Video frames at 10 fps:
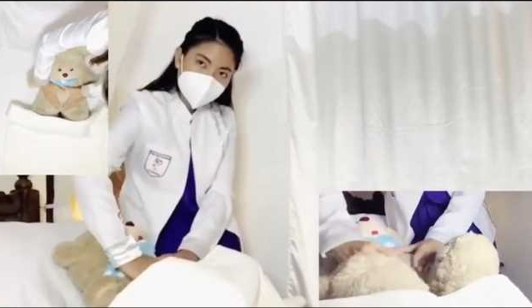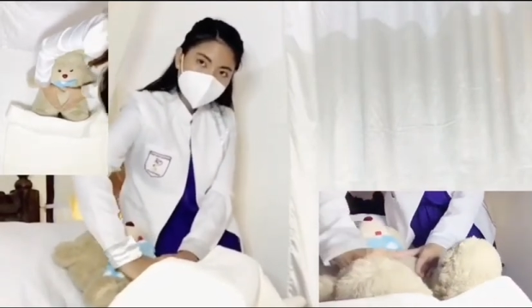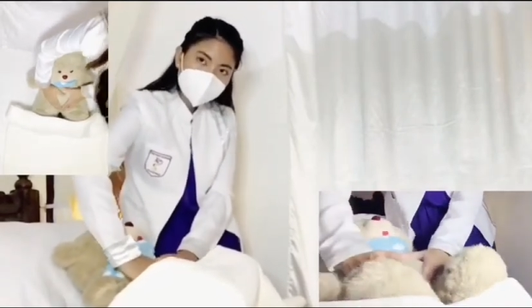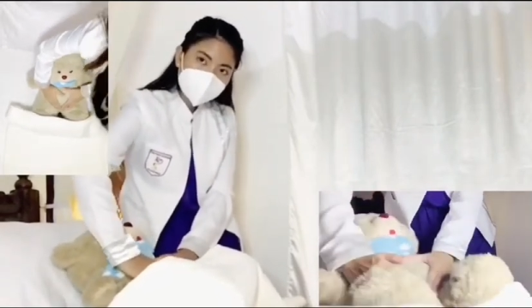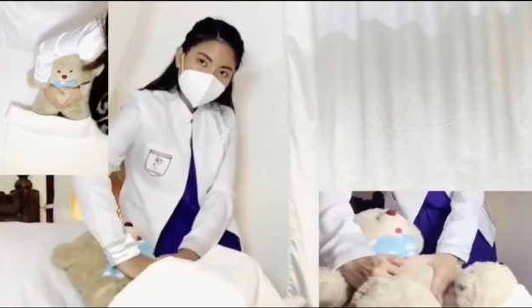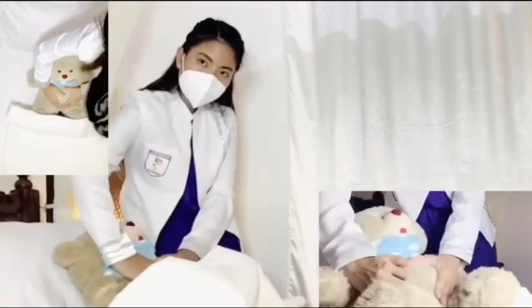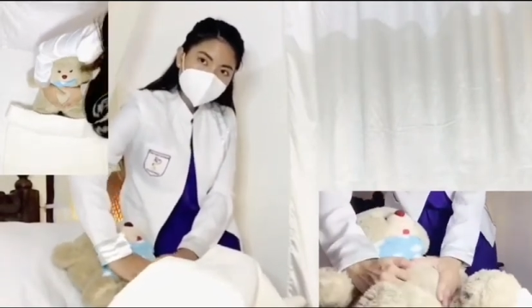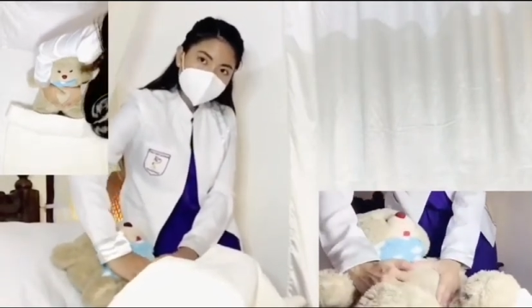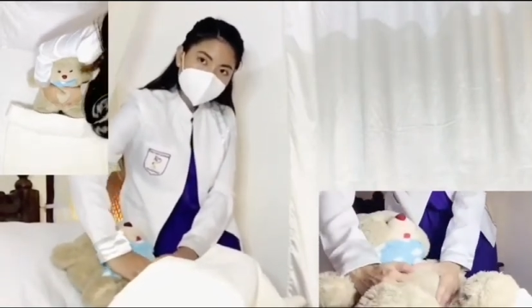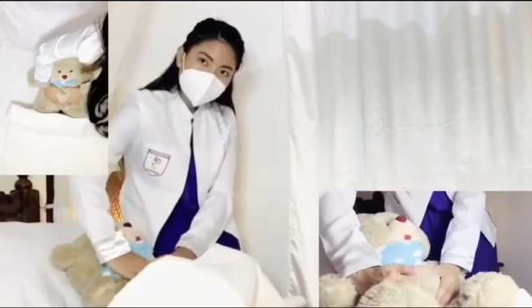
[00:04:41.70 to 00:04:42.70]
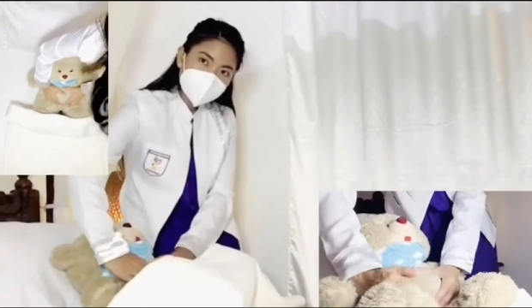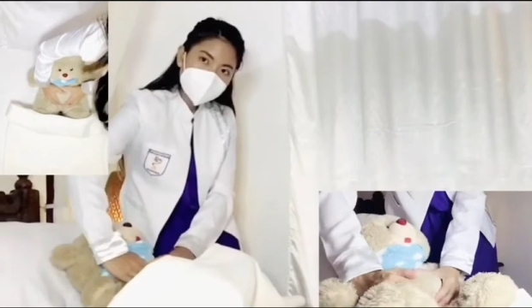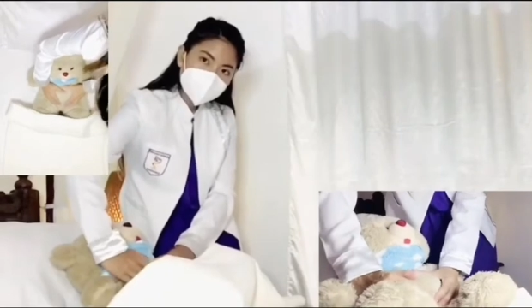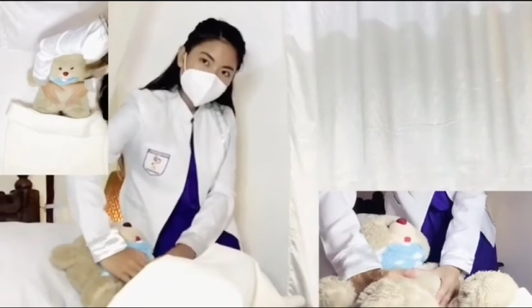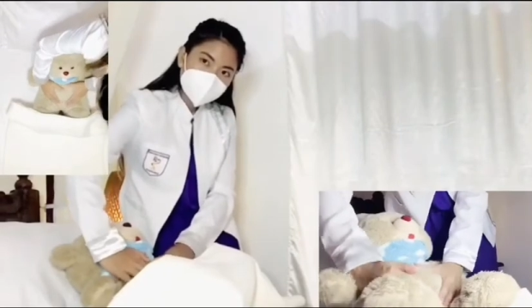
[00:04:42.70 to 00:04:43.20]
So you start from the
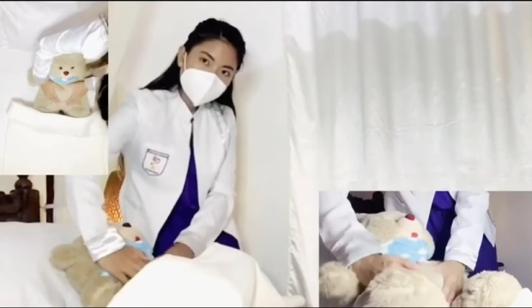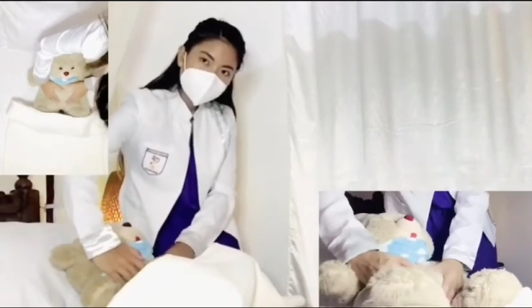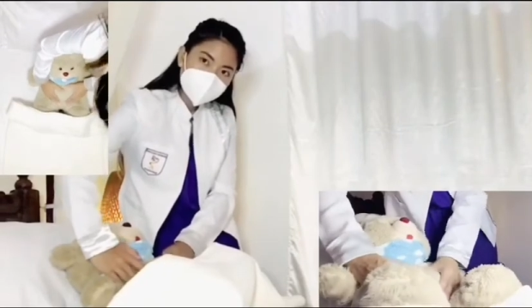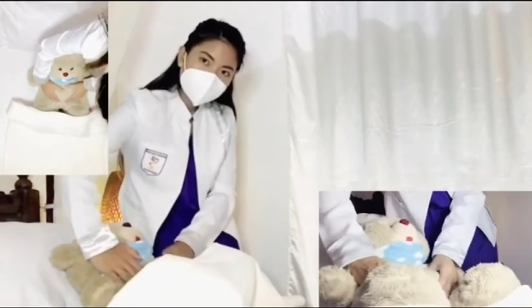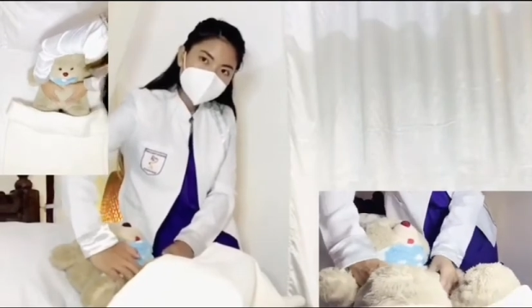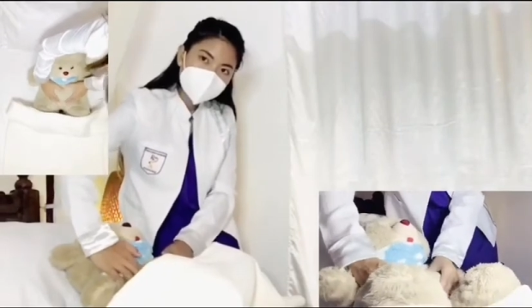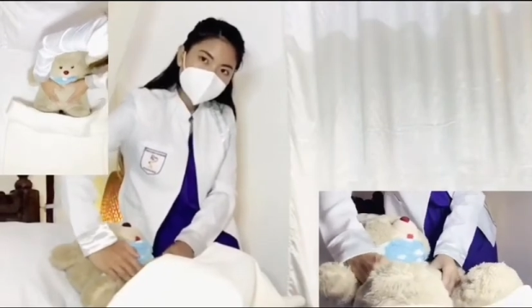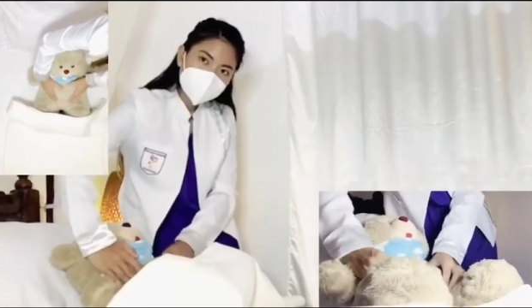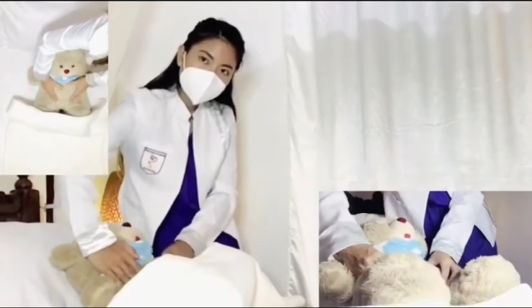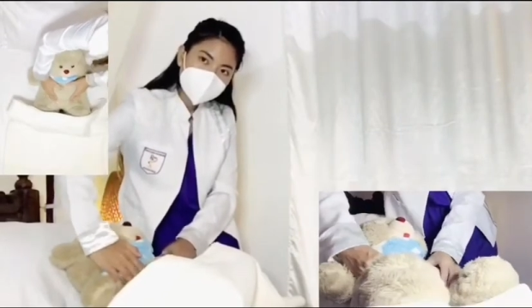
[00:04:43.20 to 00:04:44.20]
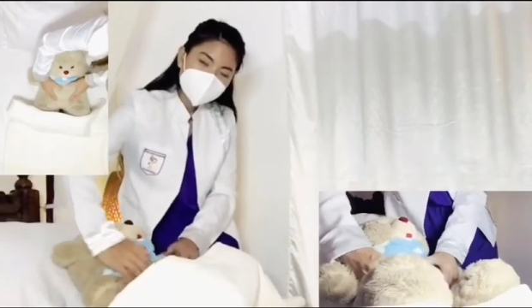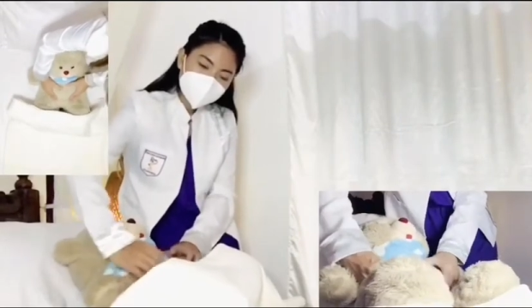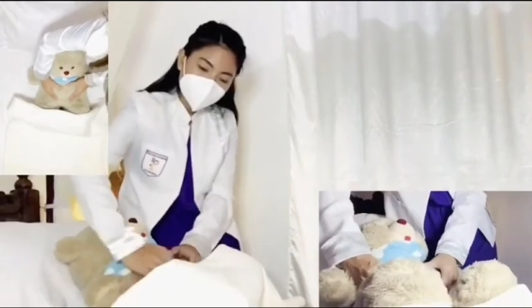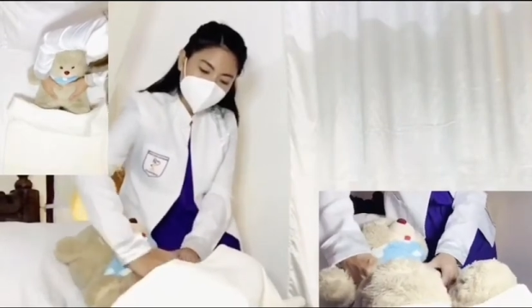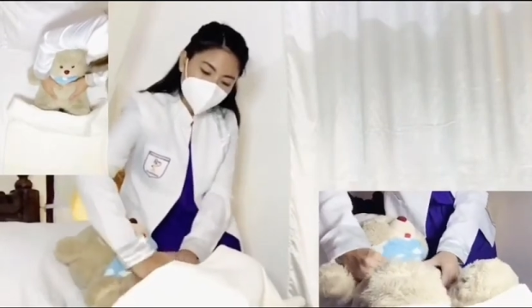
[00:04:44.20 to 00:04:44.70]
bottom and just kind of
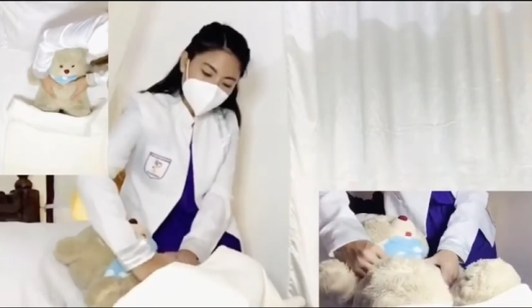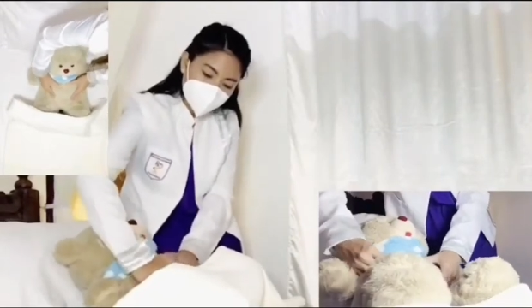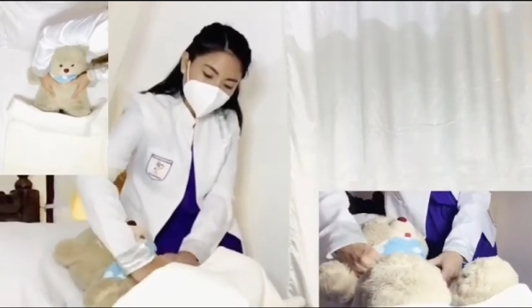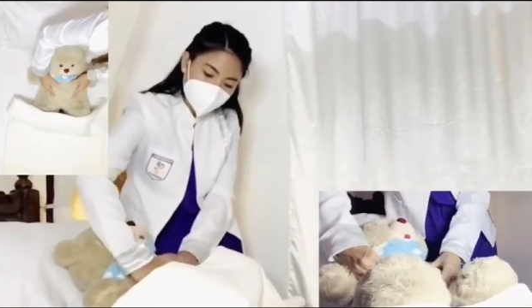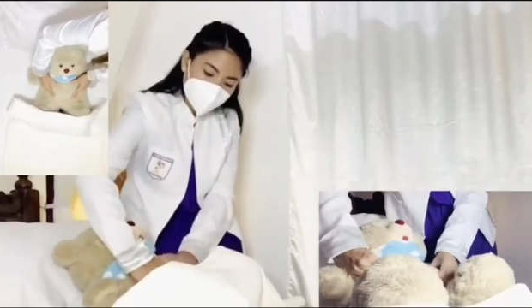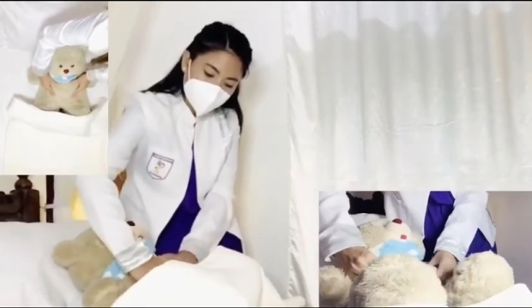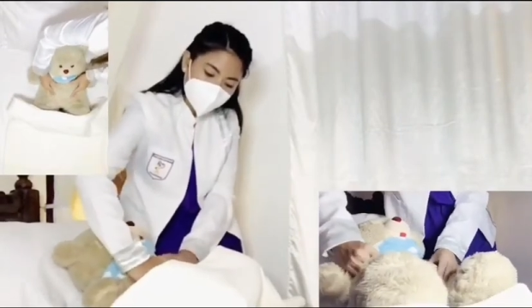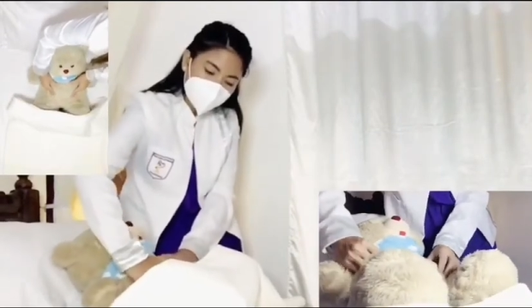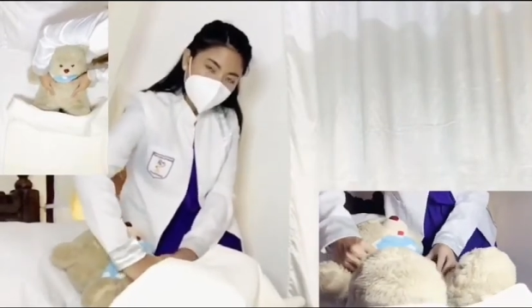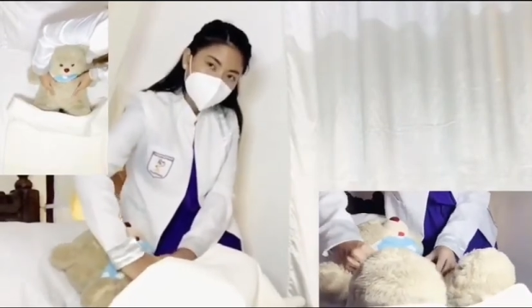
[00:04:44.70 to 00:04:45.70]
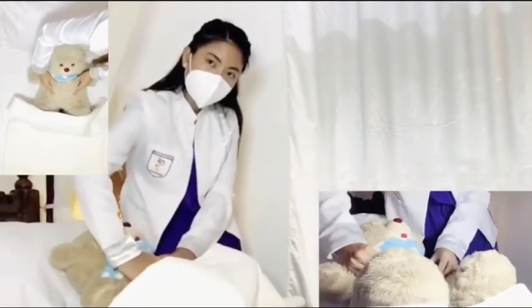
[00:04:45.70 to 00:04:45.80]
feel up like this